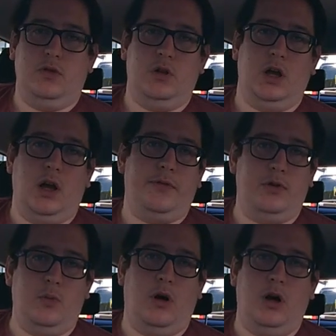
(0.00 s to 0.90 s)
your car for
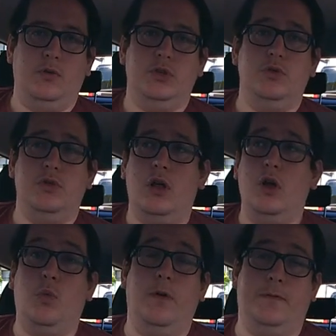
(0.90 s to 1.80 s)
a while. You
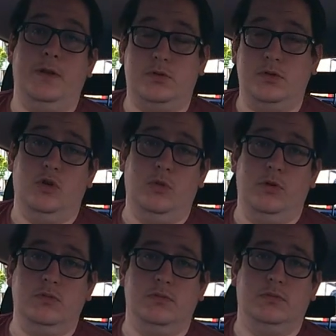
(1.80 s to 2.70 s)
know what feels normal.